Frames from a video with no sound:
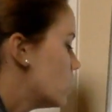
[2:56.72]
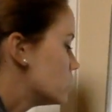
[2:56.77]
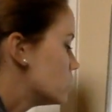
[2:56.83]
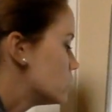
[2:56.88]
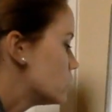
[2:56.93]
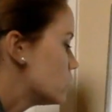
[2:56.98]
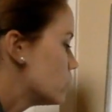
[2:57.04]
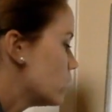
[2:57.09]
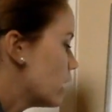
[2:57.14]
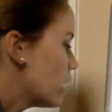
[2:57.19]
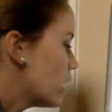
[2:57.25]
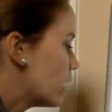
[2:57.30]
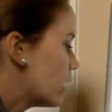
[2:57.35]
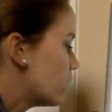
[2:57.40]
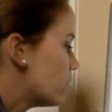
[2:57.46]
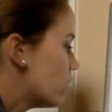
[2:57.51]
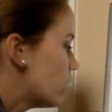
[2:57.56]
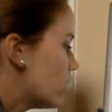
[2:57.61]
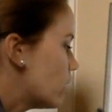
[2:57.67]
So we
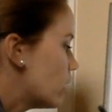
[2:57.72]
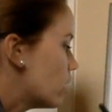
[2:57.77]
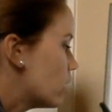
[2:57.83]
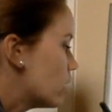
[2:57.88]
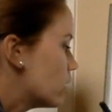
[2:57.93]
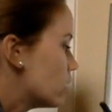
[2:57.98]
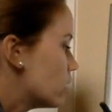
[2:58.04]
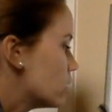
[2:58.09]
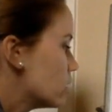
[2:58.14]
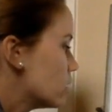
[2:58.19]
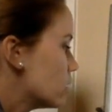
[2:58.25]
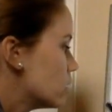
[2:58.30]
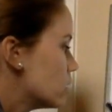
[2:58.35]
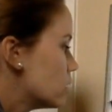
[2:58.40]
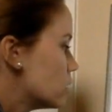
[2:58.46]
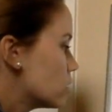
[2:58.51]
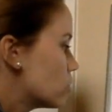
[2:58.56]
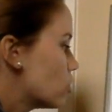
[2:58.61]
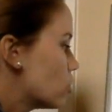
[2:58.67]
have our
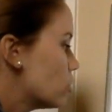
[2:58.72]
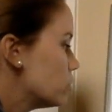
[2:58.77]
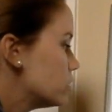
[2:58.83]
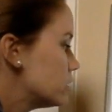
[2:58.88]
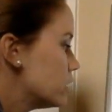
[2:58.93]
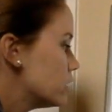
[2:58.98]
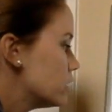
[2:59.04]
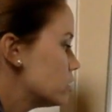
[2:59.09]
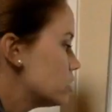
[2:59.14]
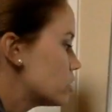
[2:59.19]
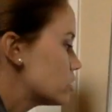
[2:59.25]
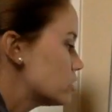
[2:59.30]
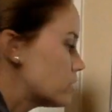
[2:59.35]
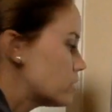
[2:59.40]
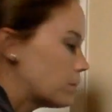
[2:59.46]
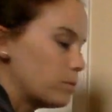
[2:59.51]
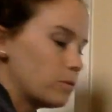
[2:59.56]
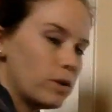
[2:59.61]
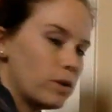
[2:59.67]
chromatids are
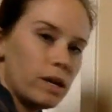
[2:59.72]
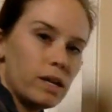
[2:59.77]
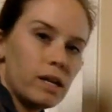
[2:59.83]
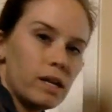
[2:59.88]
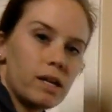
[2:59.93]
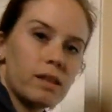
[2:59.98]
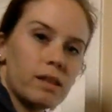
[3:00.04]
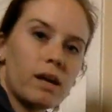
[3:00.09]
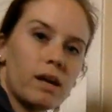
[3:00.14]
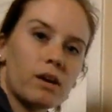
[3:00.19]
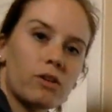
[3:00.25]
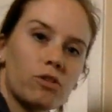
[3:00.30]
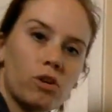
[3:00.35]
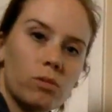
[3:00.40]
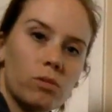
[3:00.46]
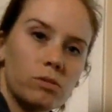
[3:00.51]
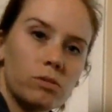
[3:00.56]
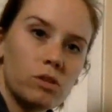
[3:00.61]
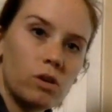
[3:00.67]
separating in that
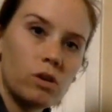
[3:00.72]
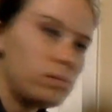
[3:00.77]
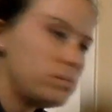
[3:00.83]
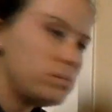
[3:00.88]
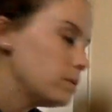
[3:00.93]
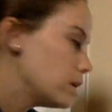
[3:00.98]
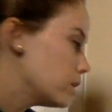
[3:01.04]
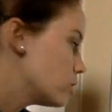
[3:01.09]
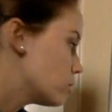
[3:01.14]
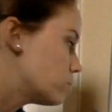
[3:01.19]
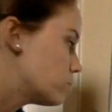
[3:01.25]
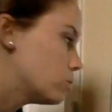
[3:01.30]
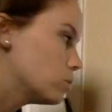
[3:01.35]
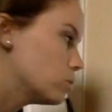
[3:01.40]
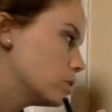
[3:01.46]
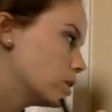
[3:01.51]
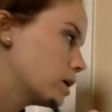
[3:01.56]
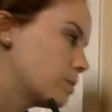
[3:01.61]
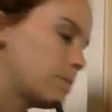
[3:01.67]
chromosome and they're
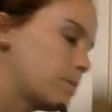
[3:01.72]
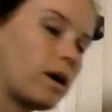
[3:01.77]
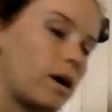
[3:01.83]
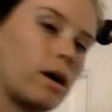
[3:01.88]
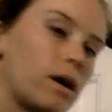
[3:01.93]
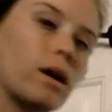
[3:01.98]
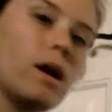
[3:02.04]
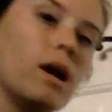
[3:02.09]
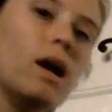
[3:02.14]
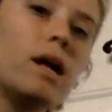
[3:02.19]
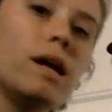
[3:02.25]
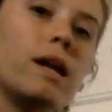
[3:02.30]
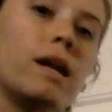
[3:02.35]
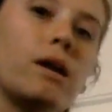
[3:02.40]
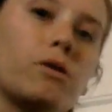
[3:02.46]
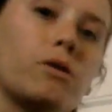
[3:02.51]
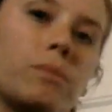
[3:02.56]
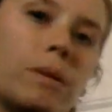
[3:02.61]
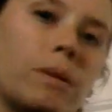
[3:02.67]
pulling apart.
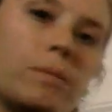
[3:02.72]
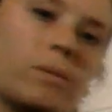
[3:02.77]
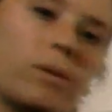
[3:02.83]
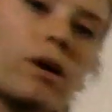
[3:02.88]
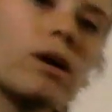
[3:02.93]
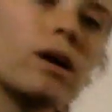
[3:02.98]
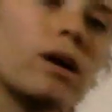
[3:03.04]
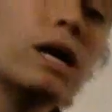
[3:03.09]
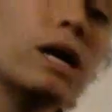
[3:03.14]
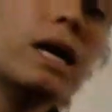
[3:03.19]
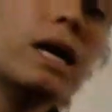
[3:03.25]
Now remember,